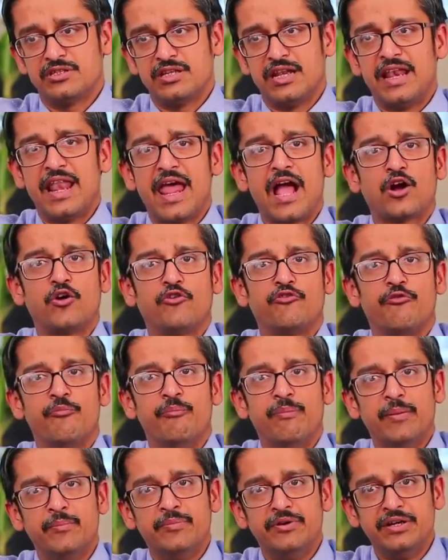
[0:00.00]
the lack of
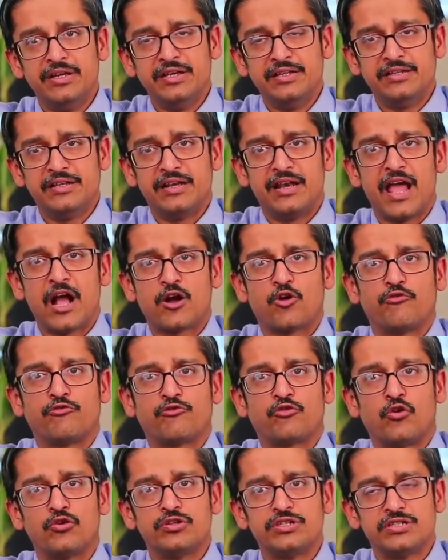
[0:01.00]
memory, the lack
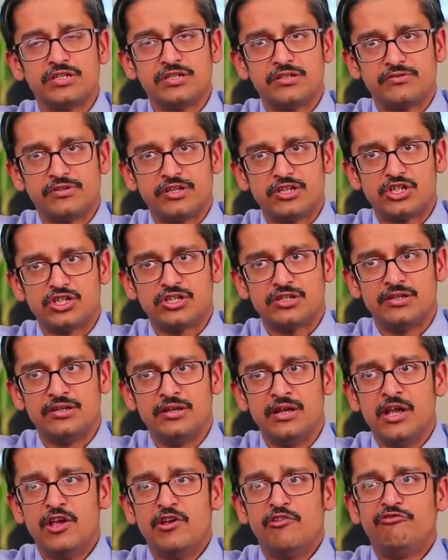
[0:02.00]
of concentration,